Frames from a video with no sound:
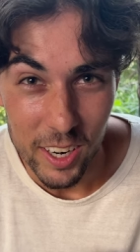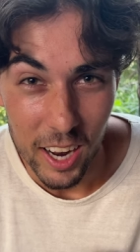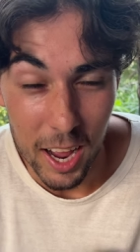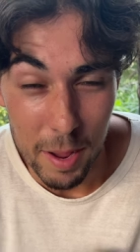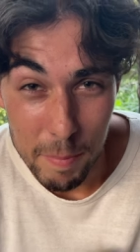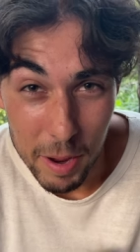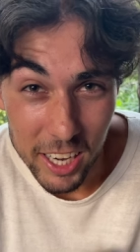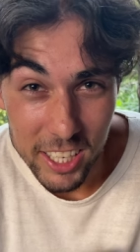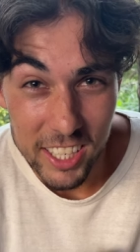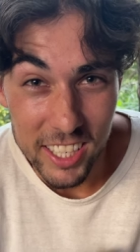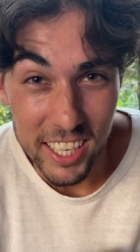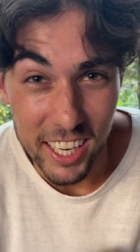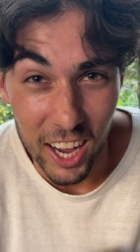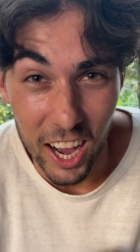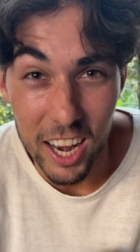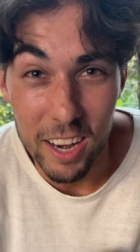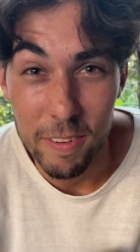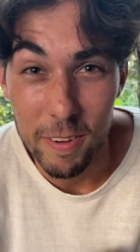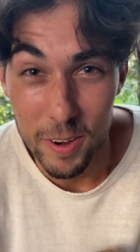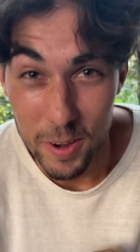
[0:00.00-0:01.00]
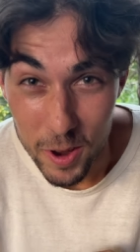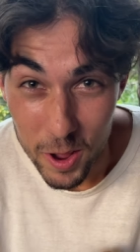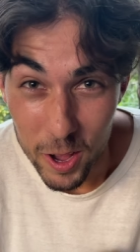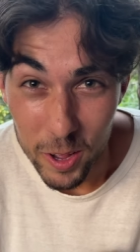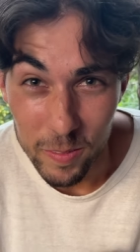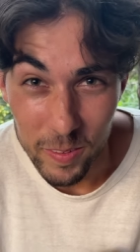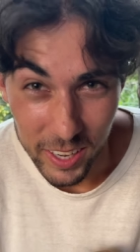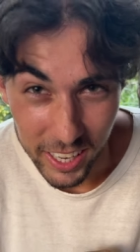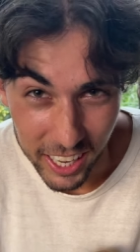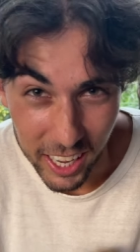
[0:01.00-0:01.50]
I'm actually kind of a
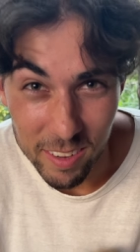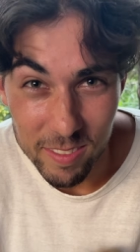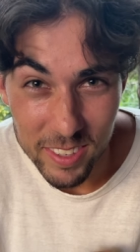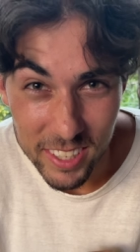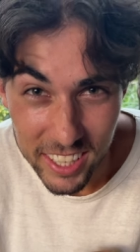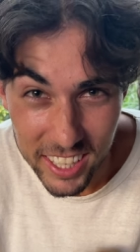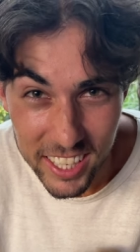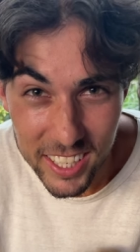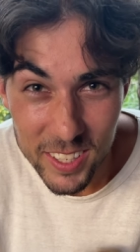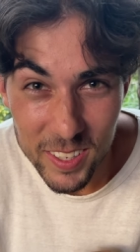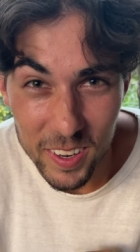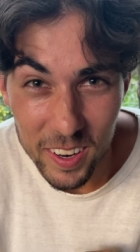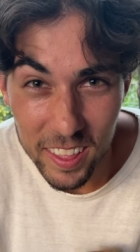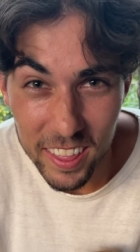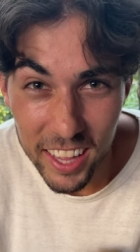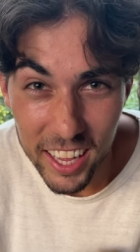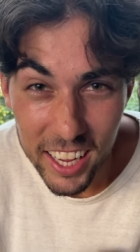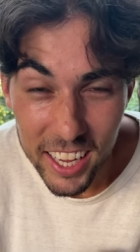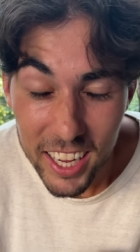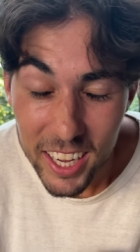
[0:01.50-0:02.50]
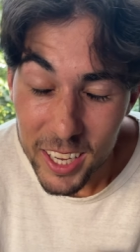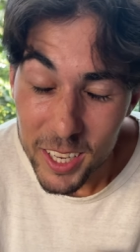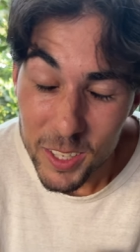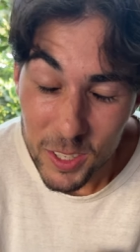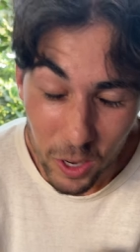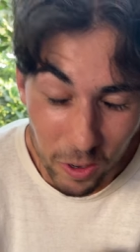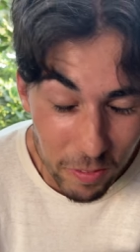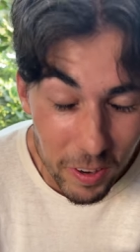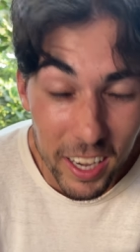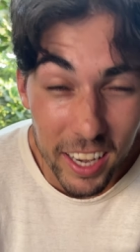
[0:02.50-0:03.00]
nerd when it comes to this sort of thing.
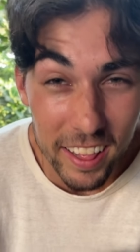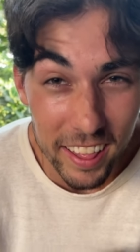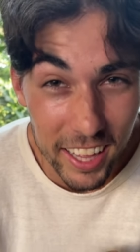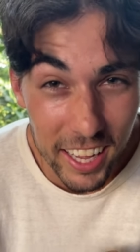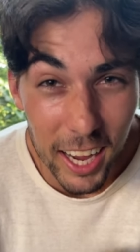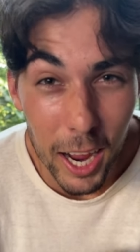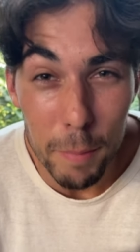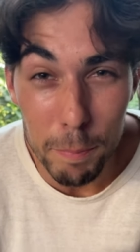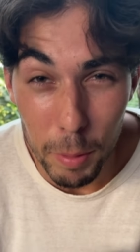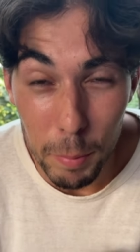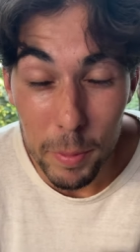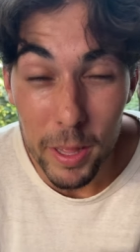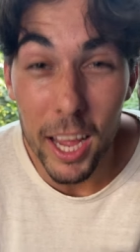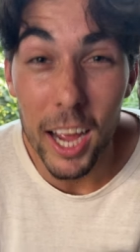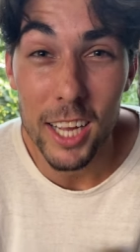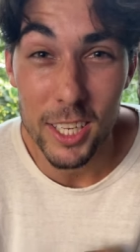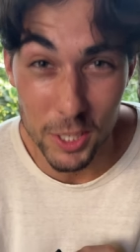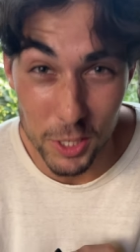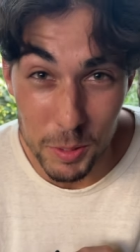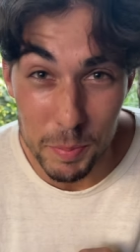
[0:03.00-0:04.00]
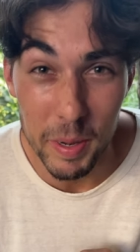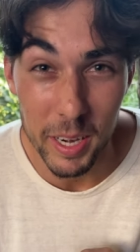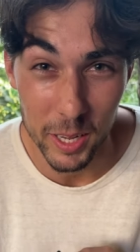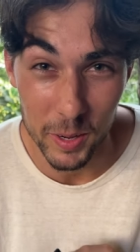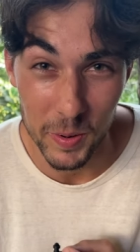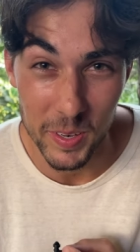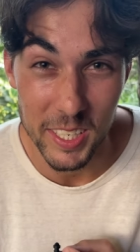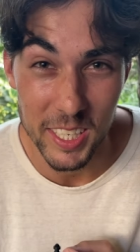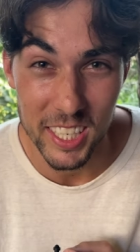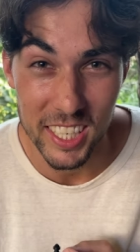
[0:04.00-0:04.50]
So if anything, I probably asked too many
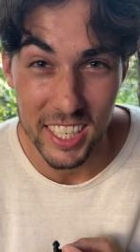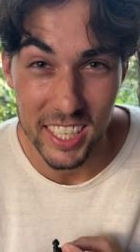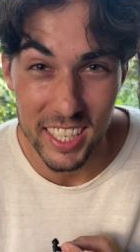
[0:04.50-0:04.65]
questions.